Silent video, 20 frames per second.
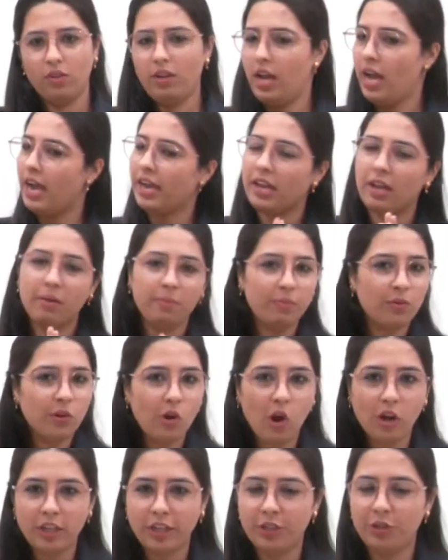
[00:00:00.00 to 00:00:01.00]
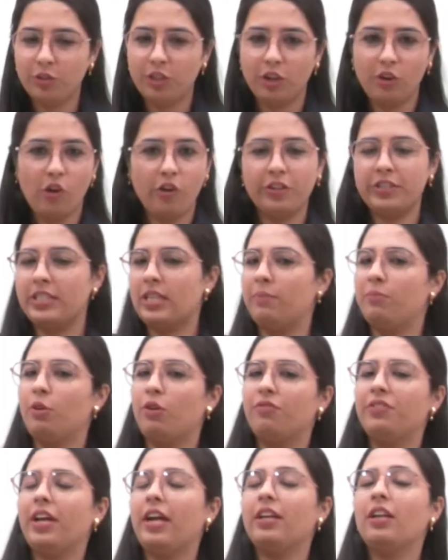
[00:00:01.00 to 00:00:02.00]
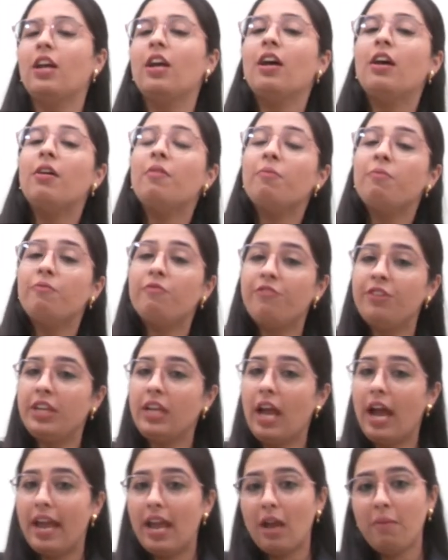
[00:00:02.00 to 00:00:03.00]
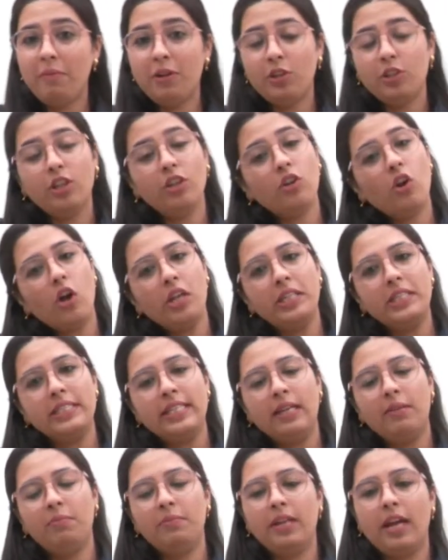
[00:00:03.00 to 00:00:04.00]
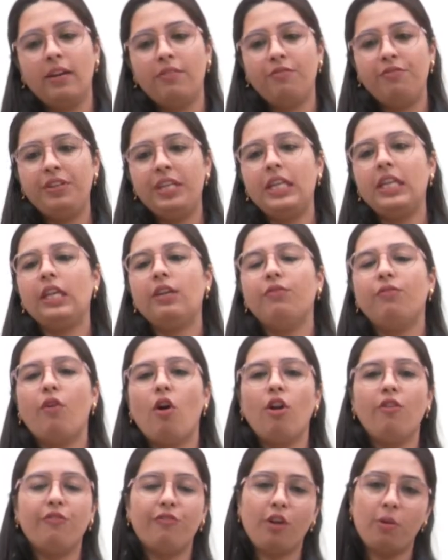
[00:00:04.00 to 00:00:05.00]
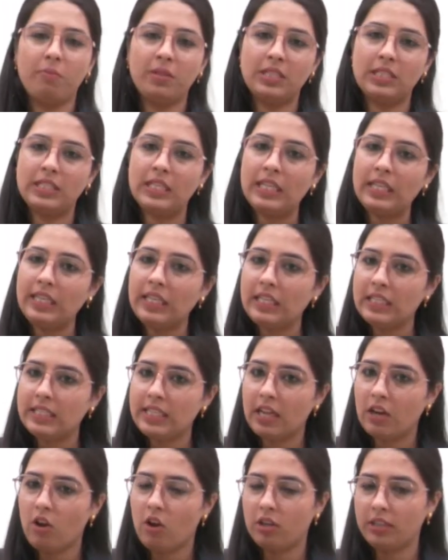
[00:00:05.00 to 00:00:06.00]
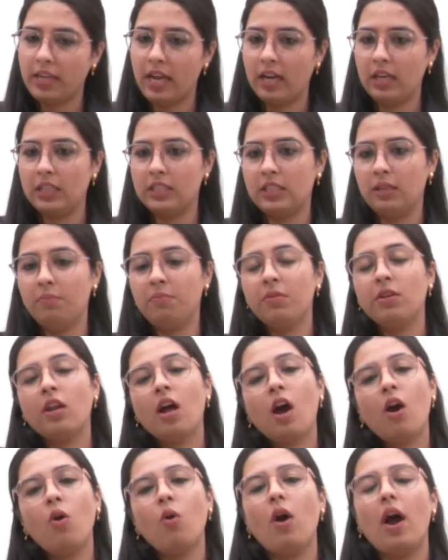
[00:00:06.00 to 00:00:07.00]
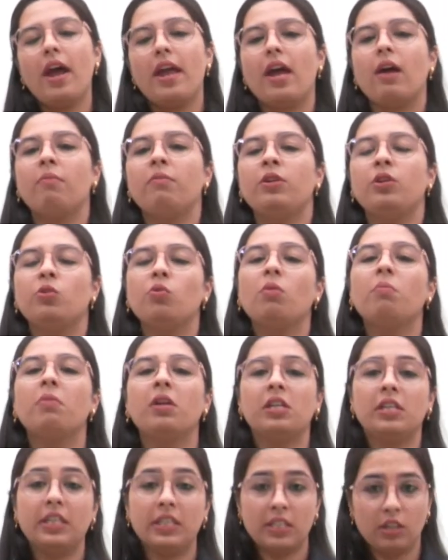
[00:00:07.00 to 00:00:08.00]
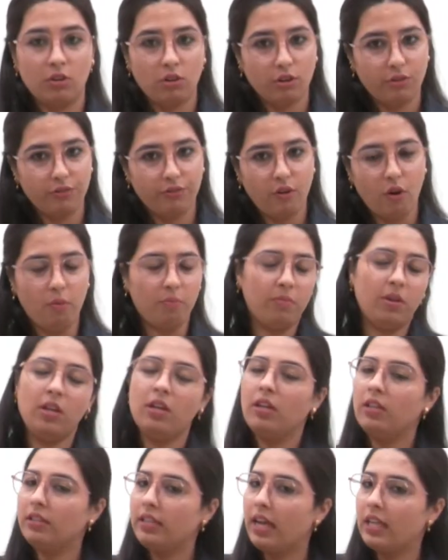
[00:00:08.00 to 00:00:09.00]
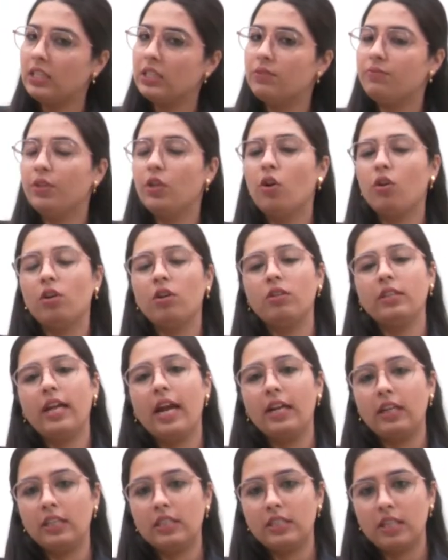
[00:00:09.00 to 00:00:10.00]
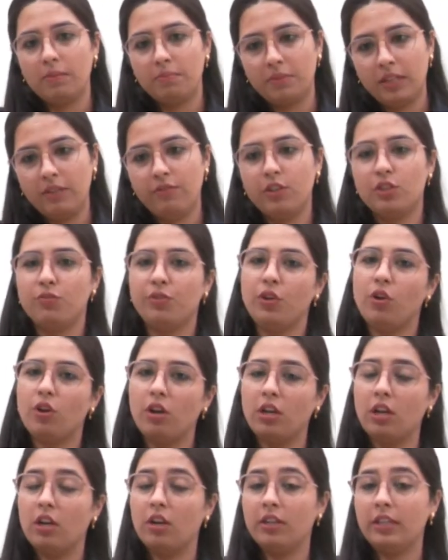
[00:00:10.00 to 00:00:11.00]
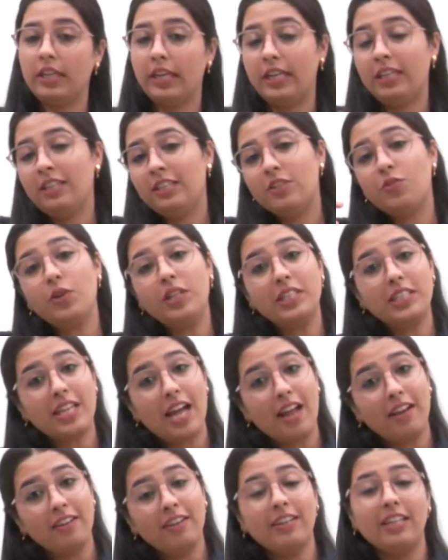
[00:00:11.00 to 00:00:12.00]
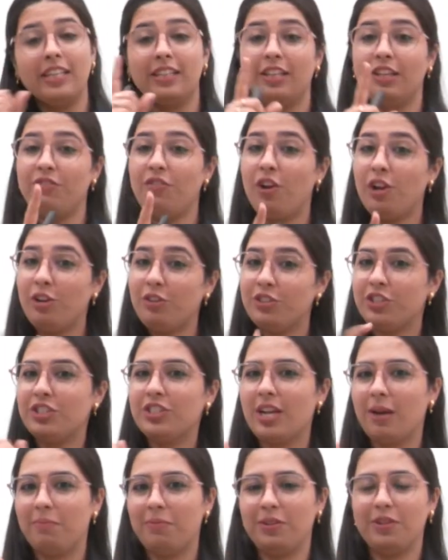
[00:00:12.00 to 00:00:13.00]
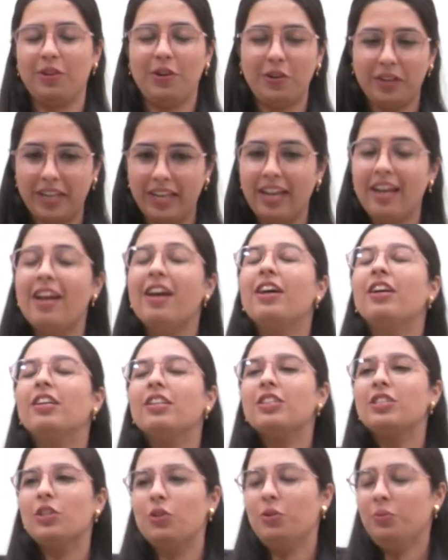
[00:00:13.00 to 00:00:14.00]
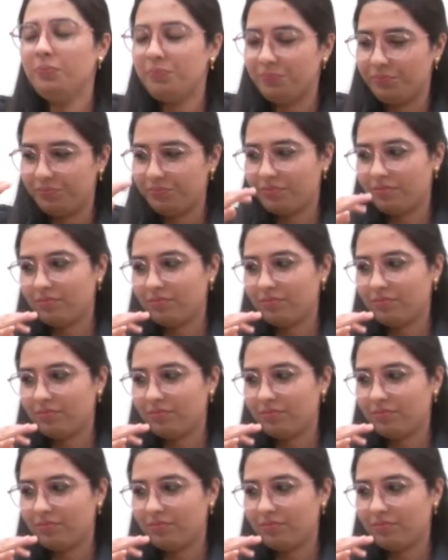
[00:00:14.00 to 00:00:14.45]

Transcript: I am not into the concept of that. I am into the concept that we evolved from a single cell organism. Now I am into a multicellular form. That is something which we're gonna learn in 12th standard in the evolution chapter. Okay. So